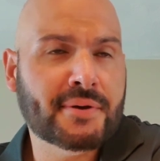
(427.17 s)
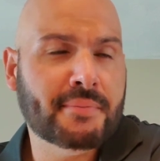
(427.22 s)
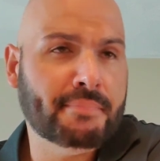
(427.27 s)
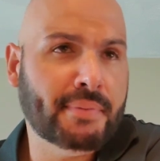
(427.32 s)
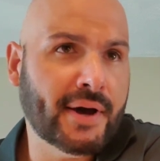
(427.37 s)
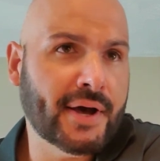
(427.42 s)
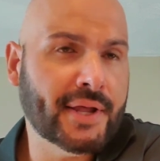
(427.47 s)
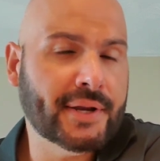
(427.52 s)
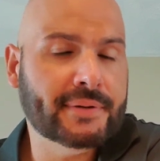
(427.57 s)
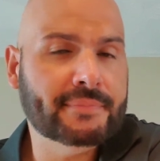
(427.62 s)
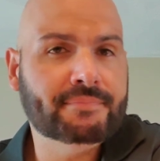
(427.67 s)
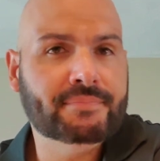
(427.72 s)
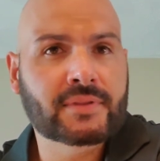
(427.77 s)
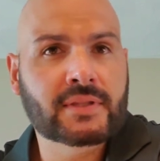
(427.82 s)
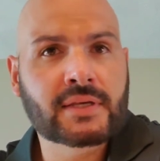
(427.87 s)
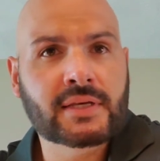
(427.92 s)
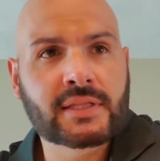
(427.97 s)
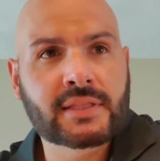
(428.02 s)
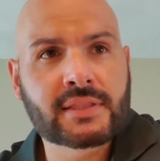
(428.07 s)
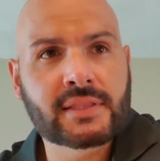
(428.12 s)
but
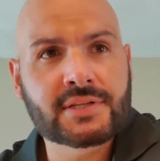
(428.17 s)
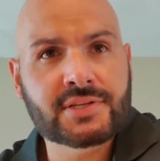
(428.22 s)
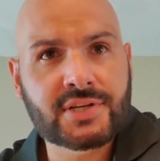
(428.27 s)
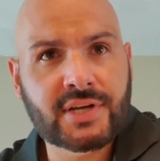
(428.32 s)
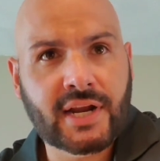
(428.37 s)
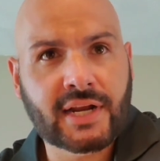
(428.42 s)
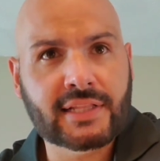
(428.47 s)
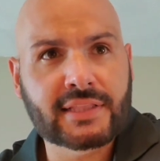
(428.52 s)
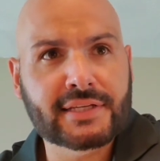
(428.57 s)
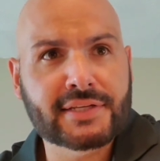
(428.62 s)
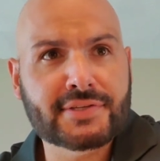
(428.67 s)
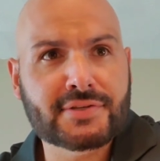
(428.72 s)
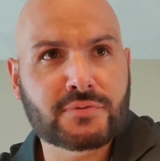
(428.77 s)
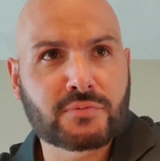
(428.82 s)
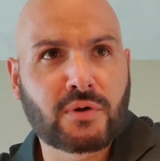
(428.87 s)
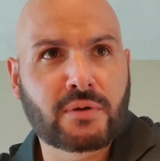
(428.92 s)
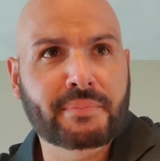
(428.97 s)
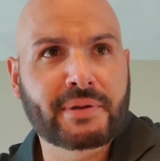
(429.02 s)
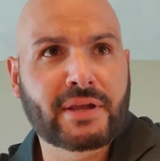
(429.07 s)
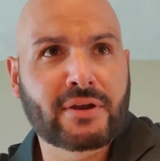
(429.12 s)
the checklist will be
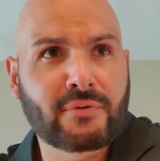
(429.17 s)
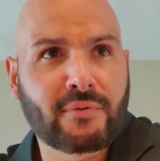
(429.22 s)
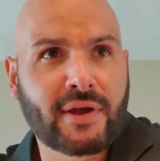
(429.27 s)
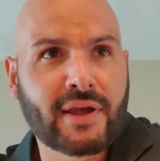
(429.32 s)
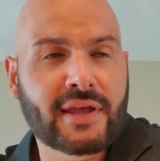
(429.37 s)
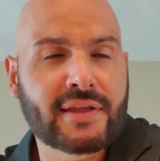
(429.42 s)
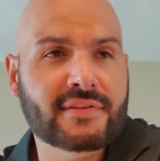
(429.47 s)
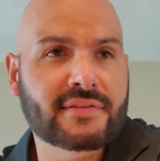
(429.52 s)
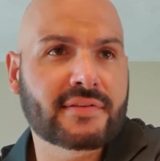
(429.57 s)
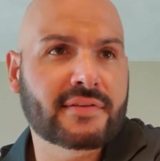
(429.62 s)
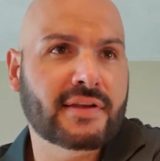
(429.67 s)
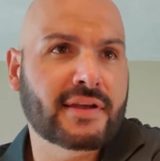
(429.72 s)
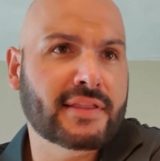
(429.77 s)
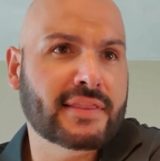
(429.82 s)
solid enough,